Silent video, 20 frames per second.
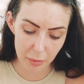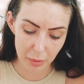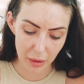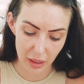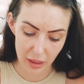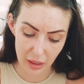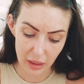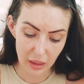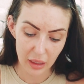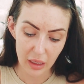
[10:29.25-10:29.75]

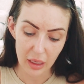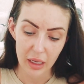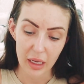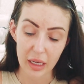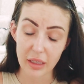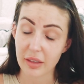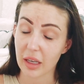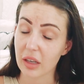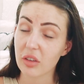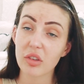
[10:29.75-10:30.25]
but
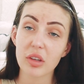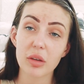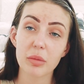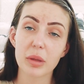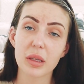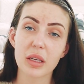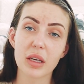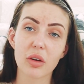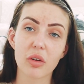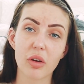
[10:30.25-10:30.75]
it's actually
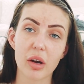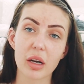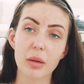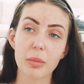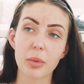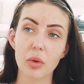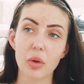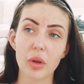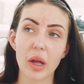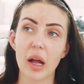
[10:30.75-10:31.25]
really incredible.